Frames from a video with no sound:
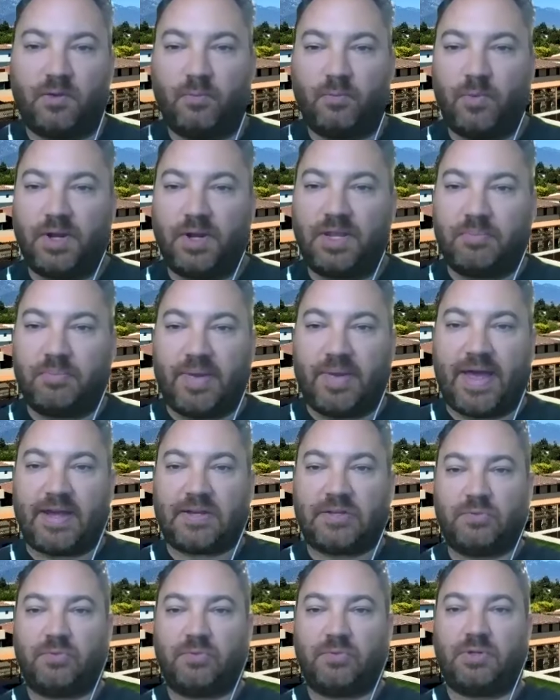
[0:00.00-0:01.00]
What
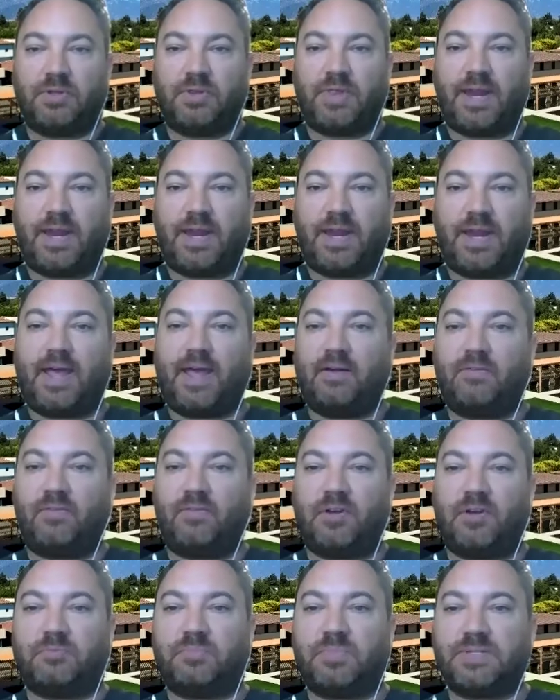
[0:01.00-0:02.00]
impact will that have
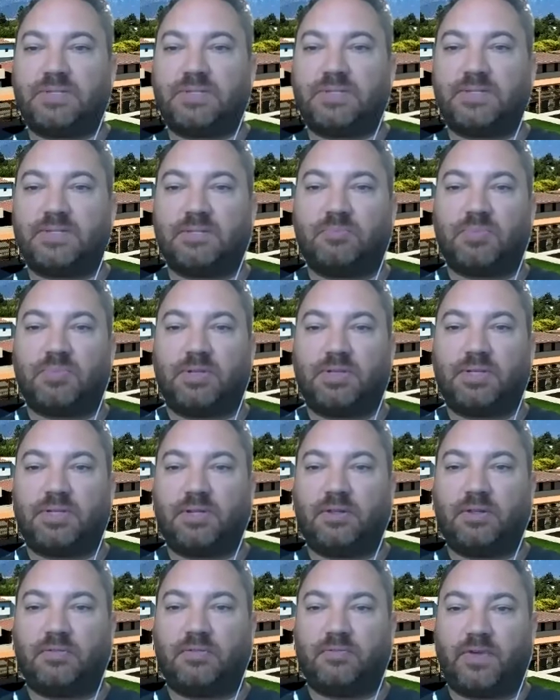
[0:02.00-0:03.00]
on business and
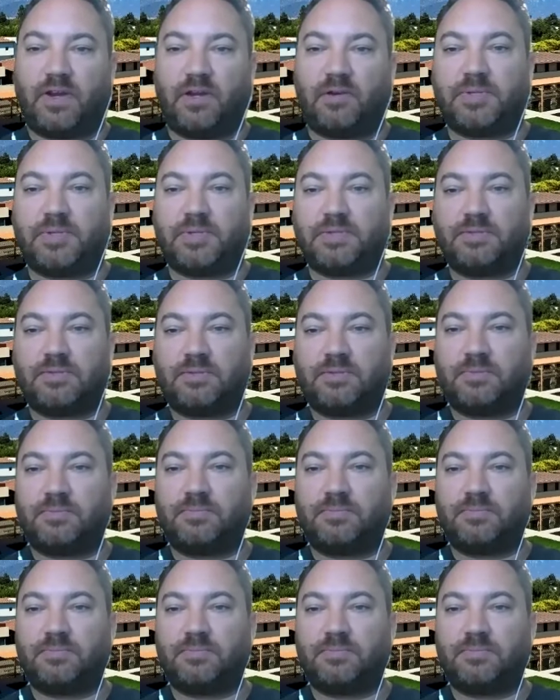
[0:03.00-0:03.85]
political environments?